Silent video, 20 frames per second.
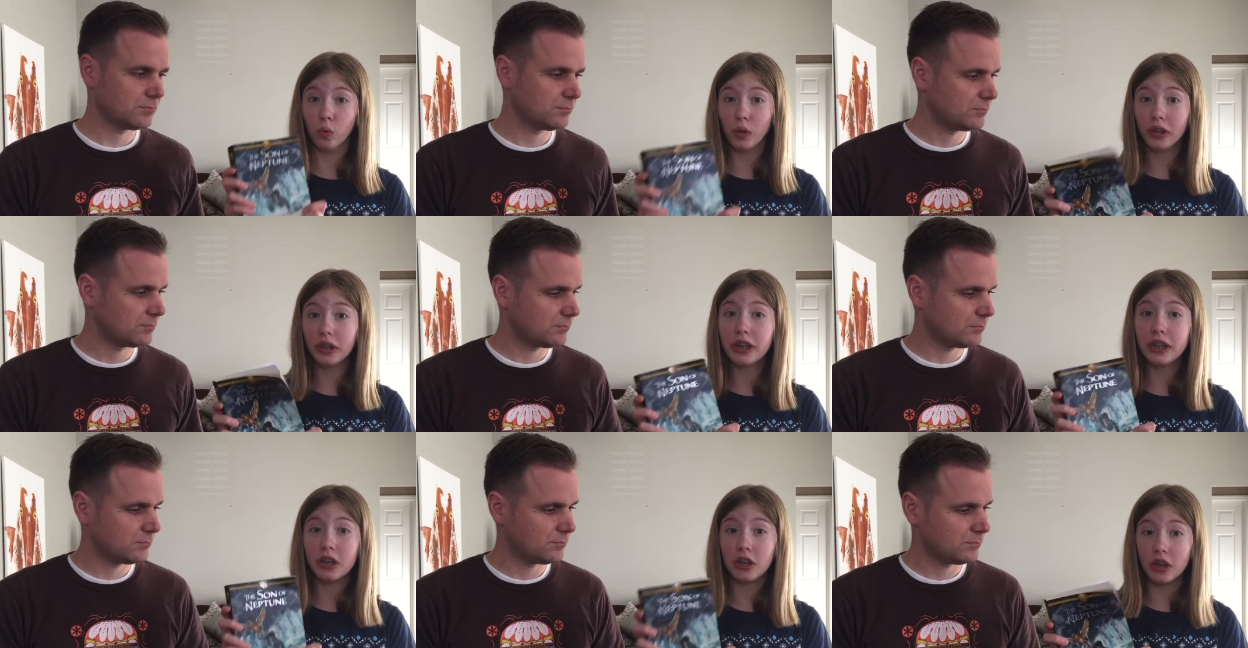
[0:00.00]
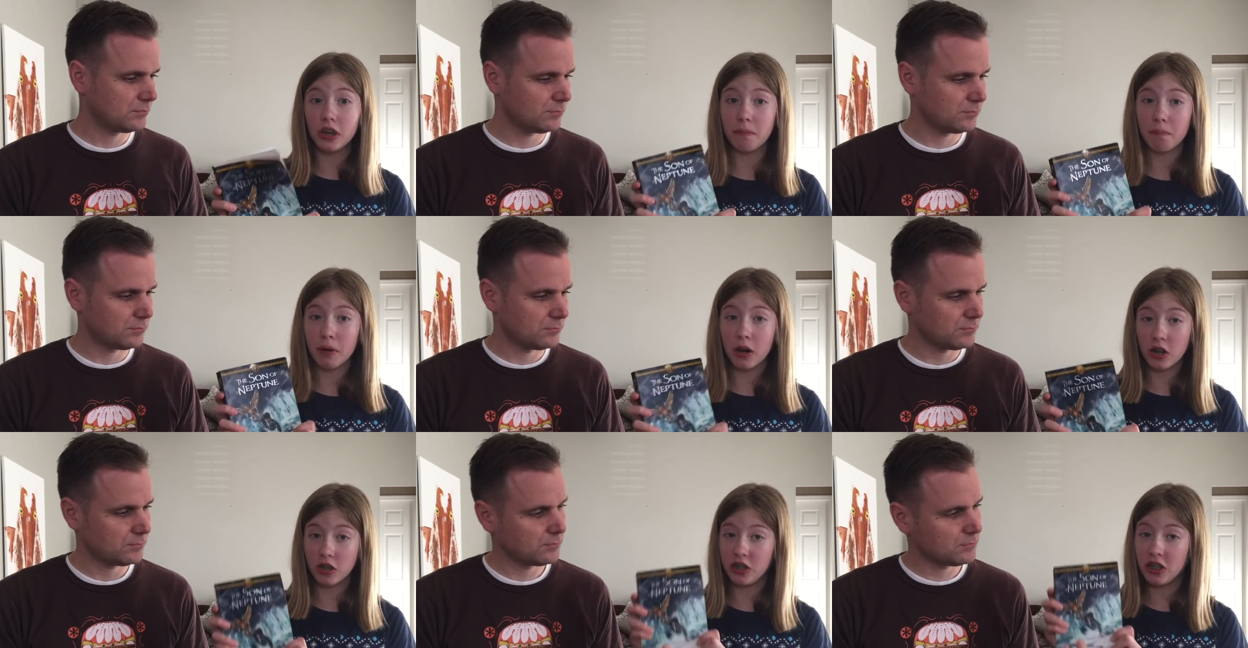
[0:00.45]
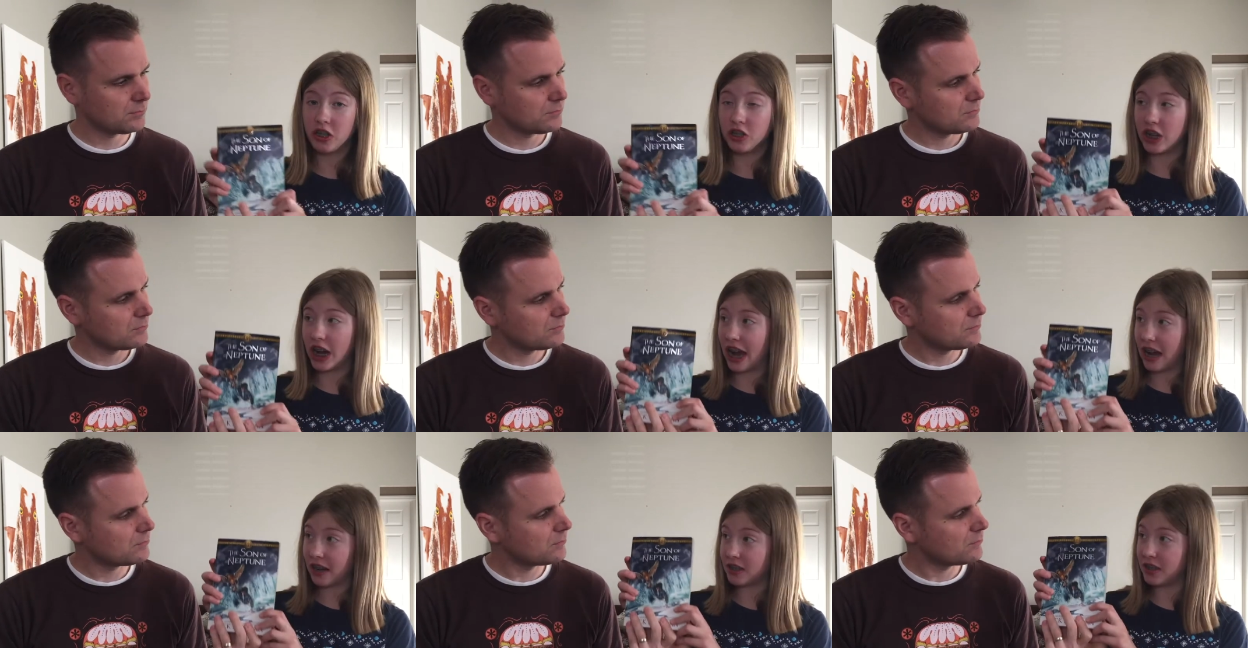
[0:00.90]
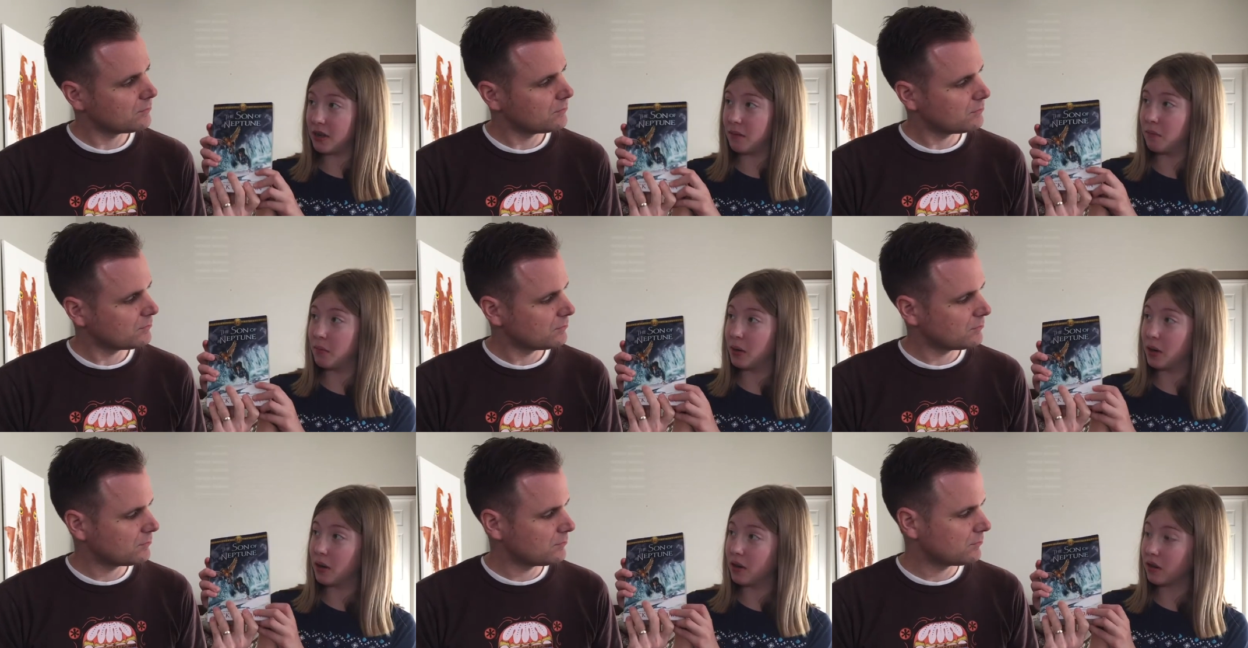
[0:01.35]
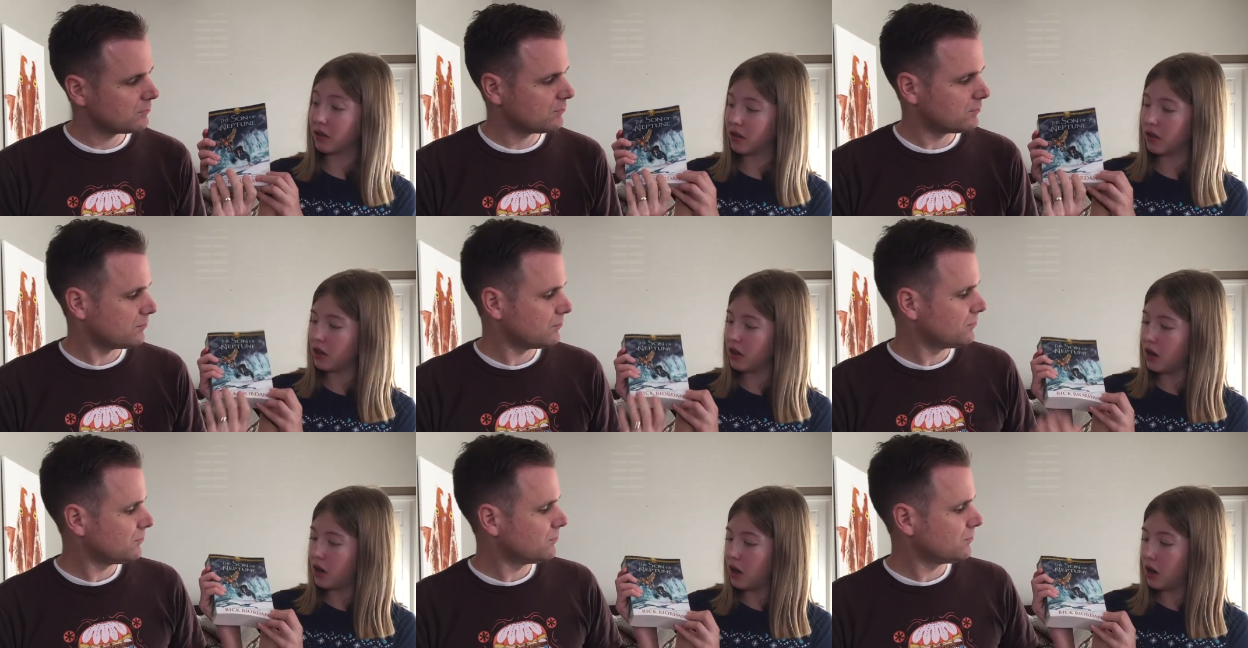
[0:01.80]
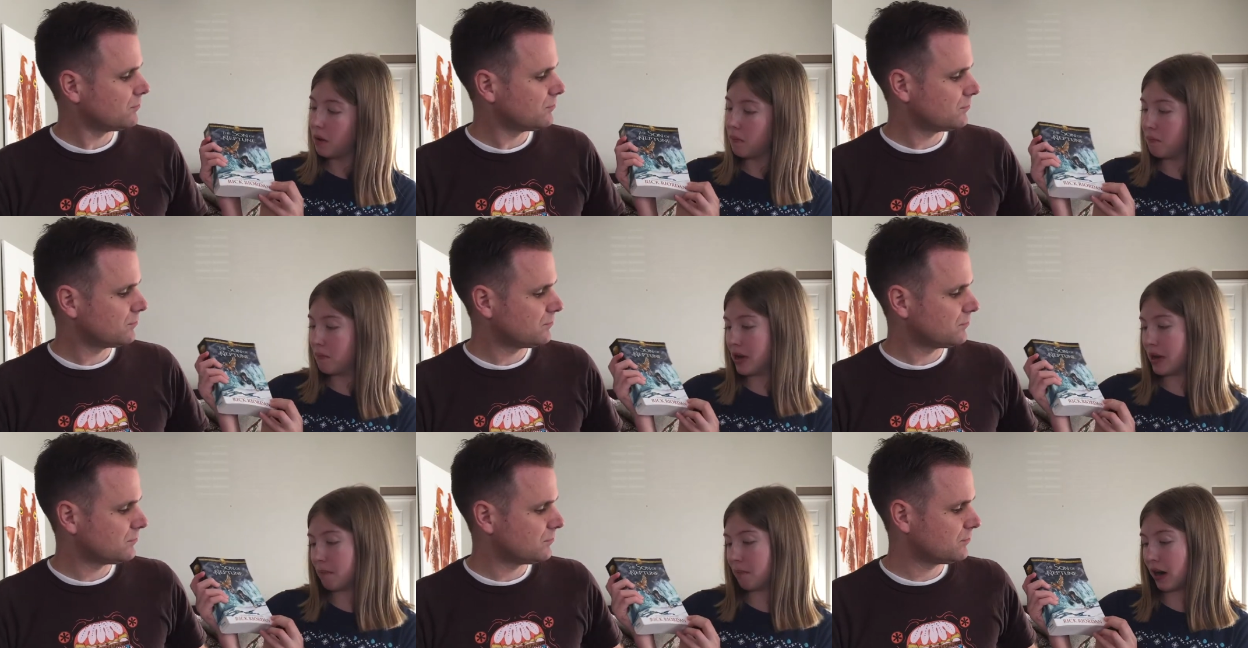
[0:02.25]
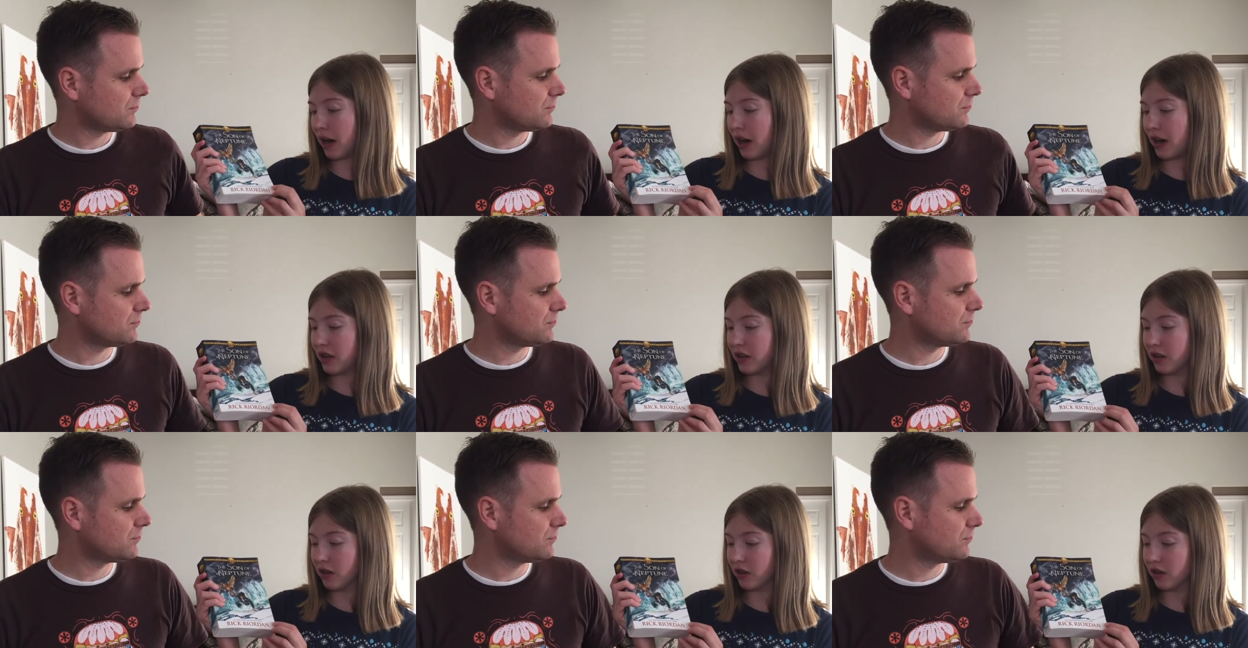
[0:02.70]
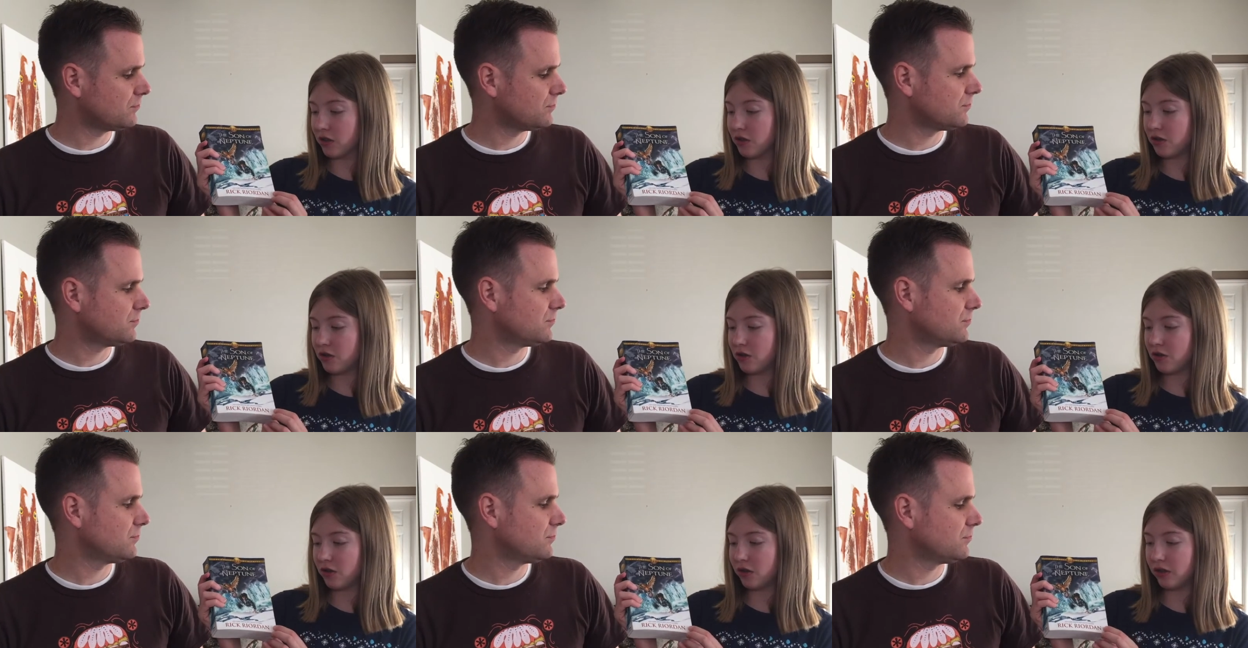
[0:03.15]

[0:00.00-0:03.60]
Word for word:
Speaker 1: really good Percy Jackson book made by yours